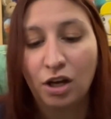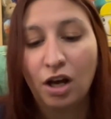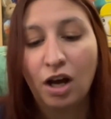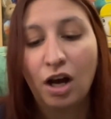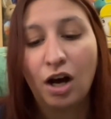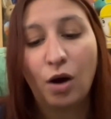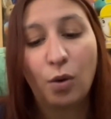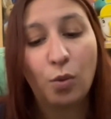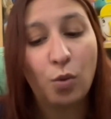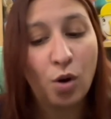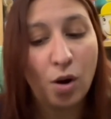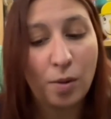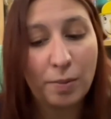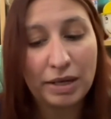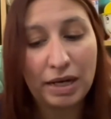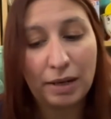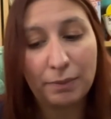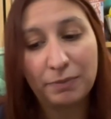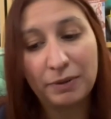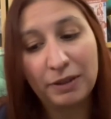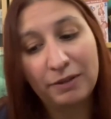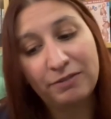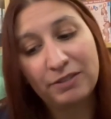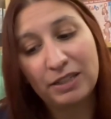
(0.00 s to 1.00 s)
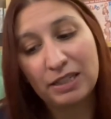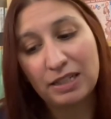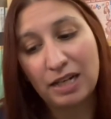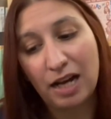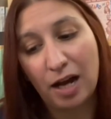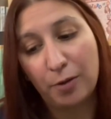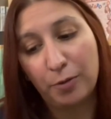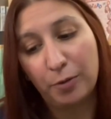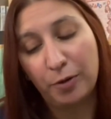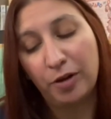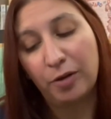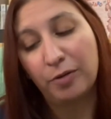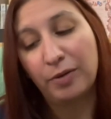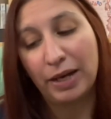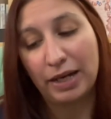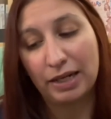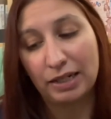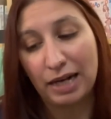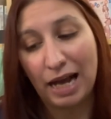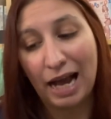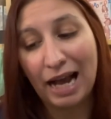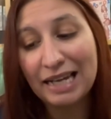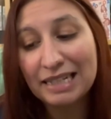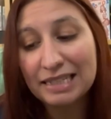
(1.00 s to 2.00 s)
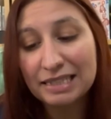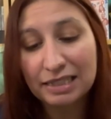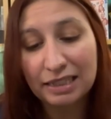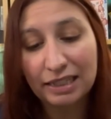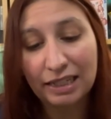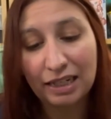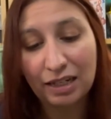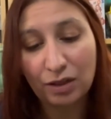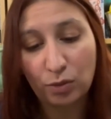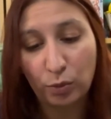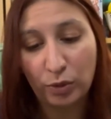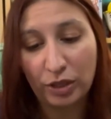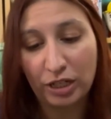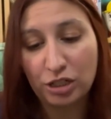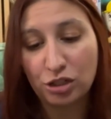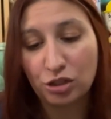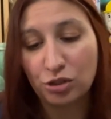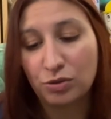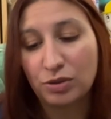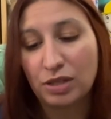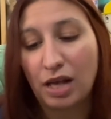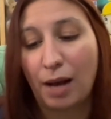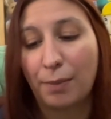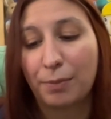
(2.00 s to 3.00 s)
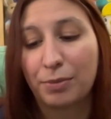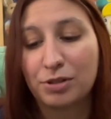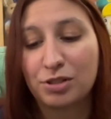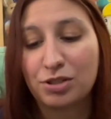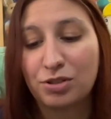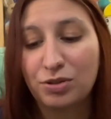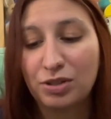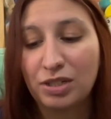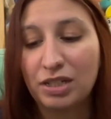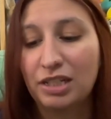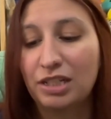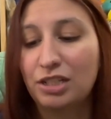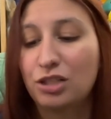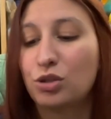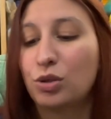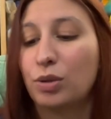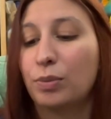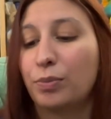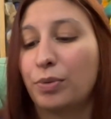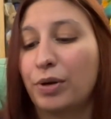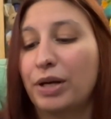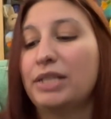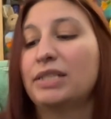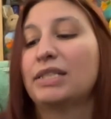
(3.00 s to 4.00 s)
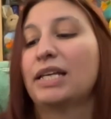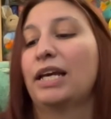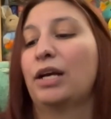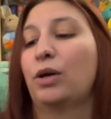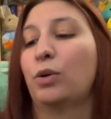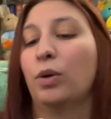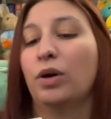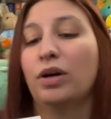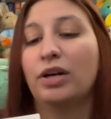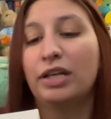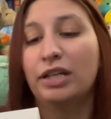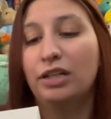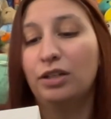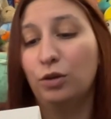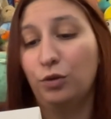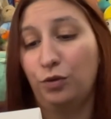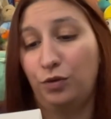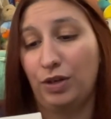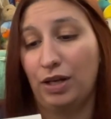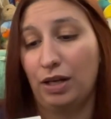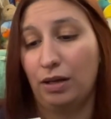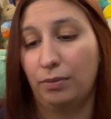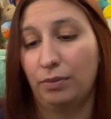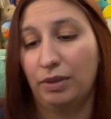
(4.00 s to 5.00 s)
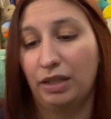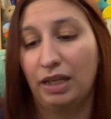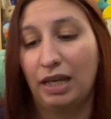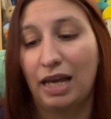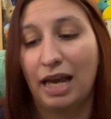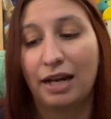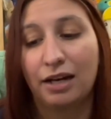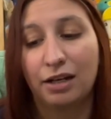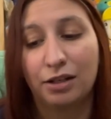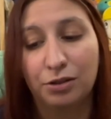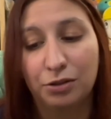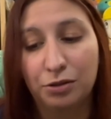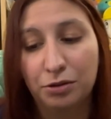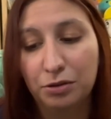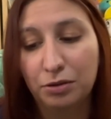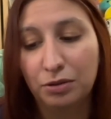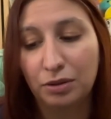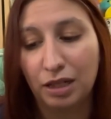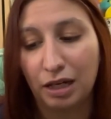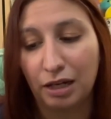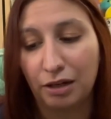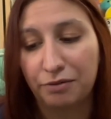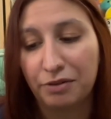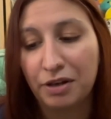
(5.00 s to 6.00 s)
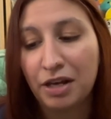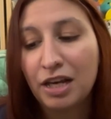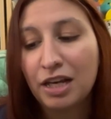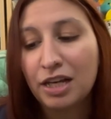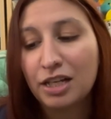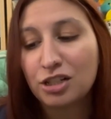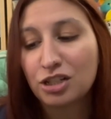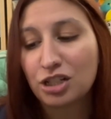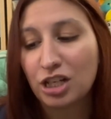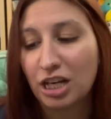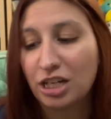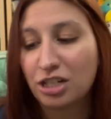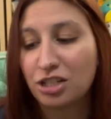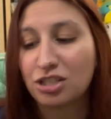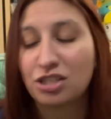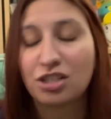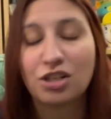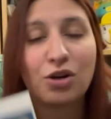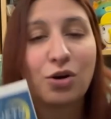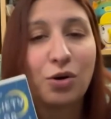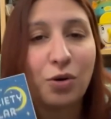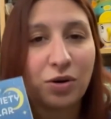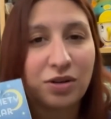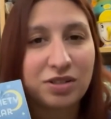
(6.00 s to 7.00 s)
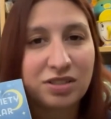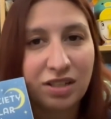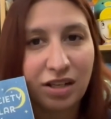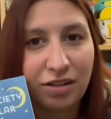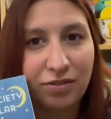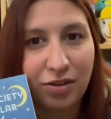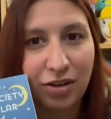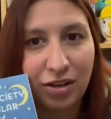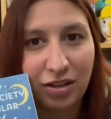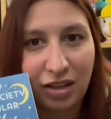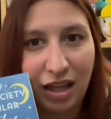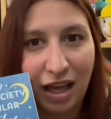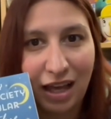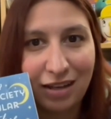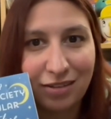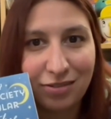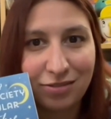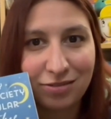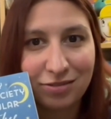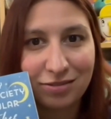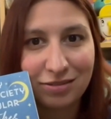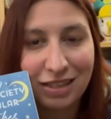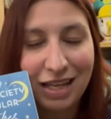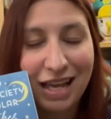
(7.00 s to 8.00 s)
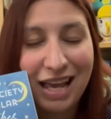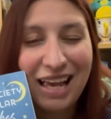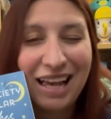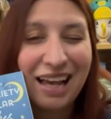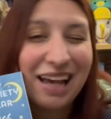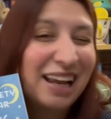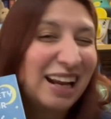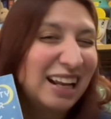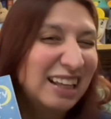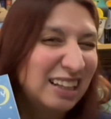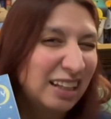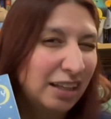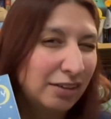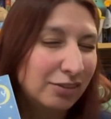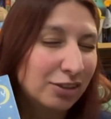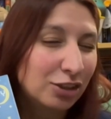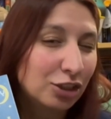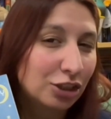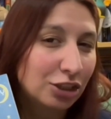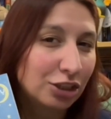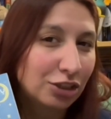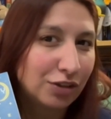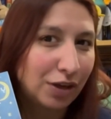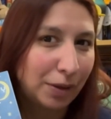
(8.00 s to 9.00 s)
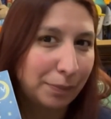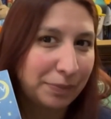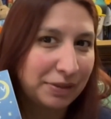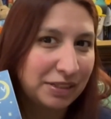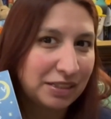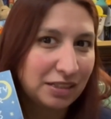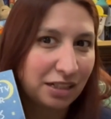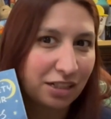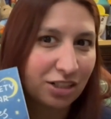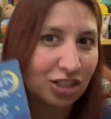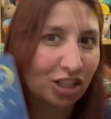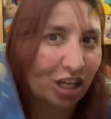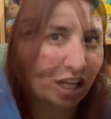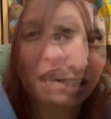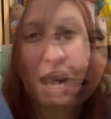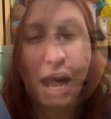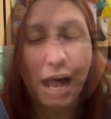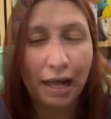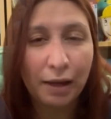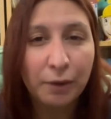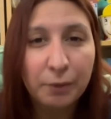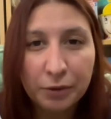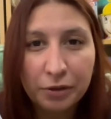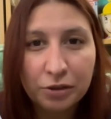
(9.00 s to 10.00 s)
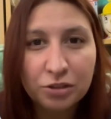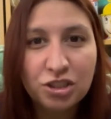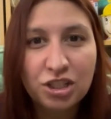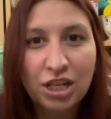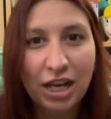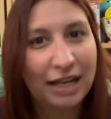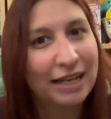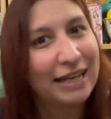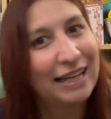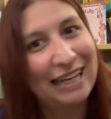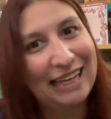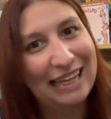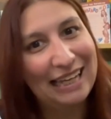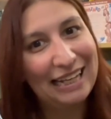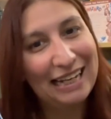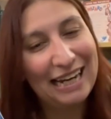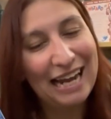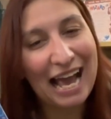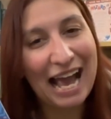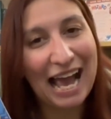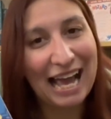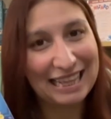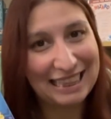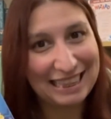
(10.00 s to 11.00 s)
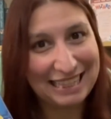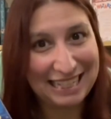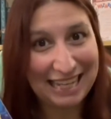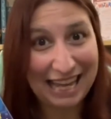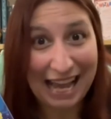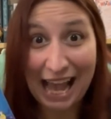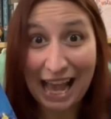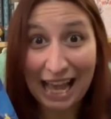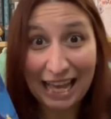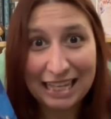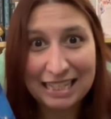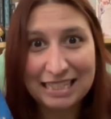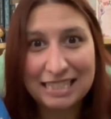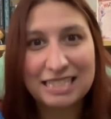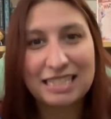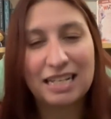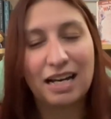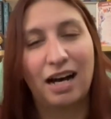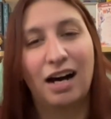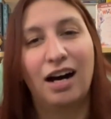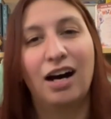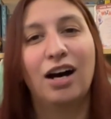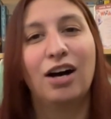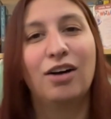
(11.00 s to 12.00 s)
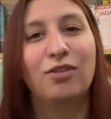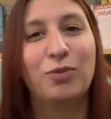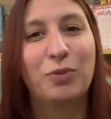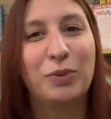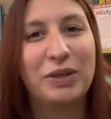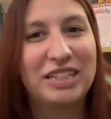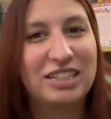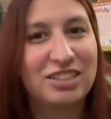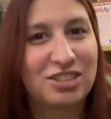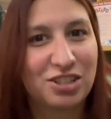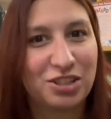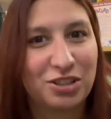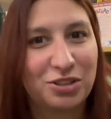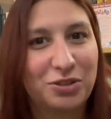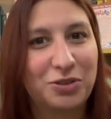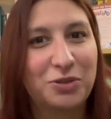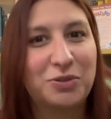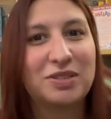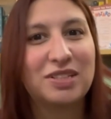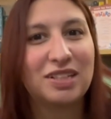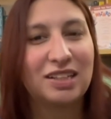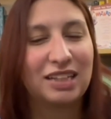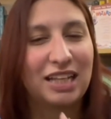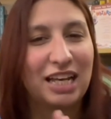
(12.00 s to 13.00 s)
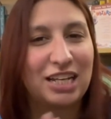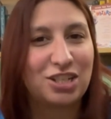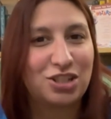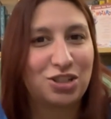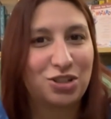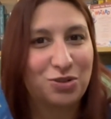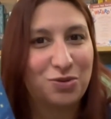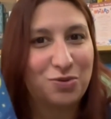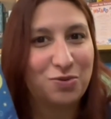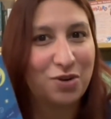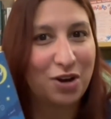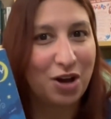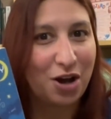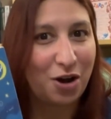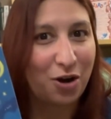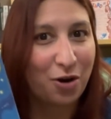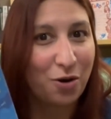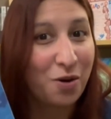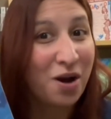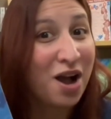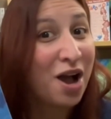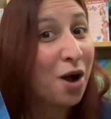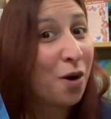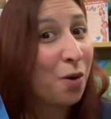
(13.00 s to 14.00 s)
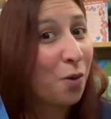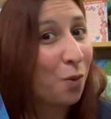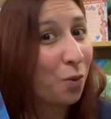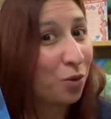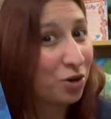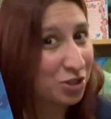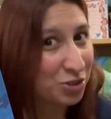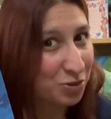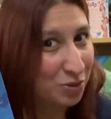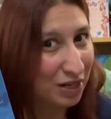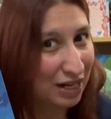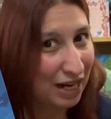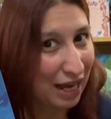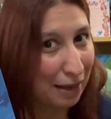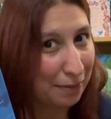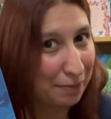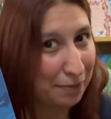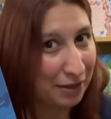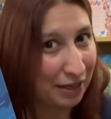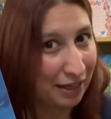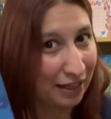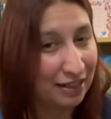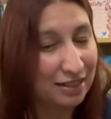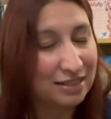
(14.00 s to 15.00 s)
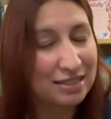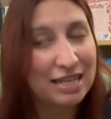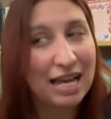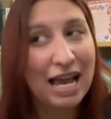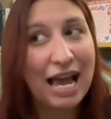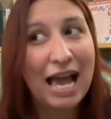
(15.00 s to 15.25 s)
A warm and uplifting novel about an isolated witch whose opportunity to embrace a quirky new family and a new love changes the course of her life. And I love a good grumpy sunshine. But I will check in at the end of week 2 to let you know which one I picked